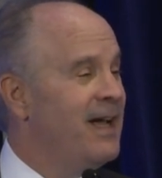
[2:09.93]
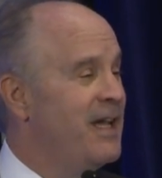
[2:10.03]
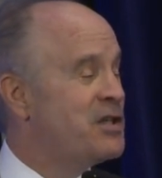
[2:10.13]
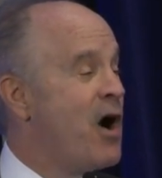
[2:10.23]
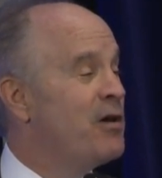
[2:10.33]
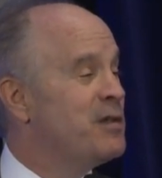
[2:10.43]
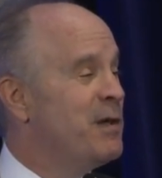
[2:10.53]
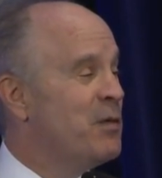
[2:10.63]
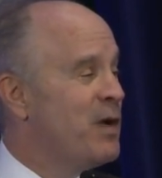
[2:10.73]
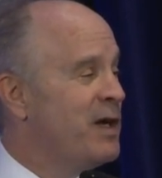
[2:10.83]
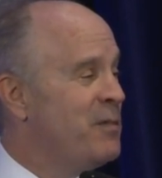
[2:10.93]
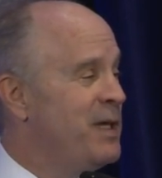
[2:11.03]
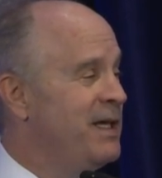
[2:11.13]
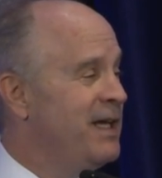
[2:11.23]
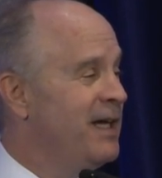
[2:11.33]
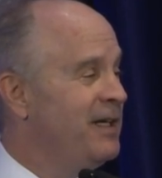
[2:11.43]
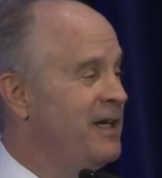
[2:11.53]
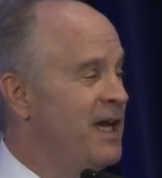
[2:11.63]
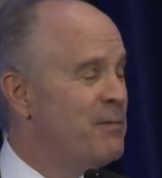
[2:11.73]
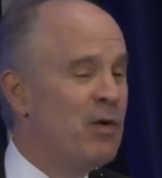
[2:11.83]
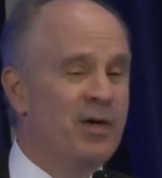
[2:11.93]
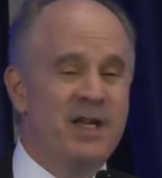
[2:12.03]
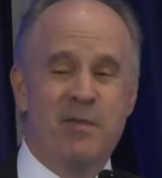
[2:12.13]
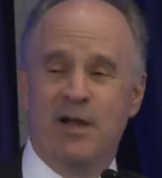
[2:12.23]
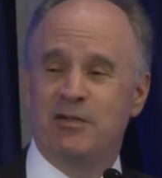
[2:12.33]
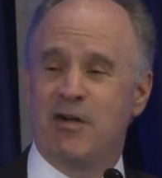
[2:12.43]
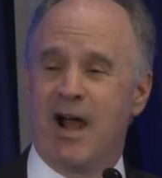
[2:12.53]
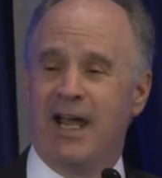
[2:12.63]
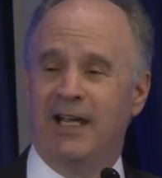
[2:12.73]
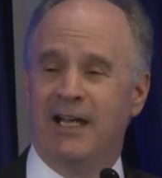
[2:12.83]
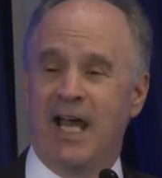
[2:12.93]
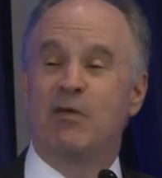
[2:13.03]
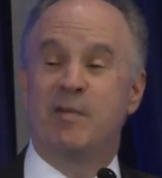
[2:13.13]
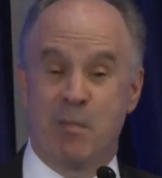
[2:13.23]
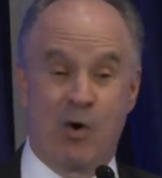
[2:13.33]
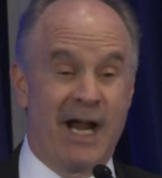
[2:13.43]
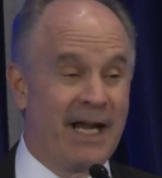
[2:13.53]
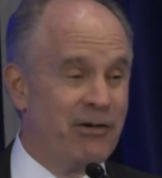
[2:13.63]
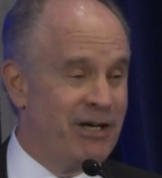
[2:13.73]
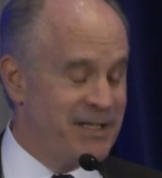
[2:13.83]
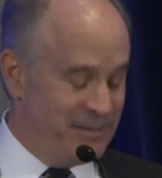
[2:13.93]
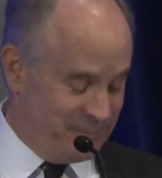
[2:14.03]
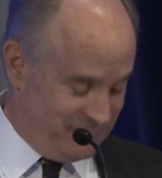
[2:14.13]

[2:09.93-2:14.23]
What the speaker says: It's hard to beat Wikipedia, but we'll keep on trying and we'll be more accurate.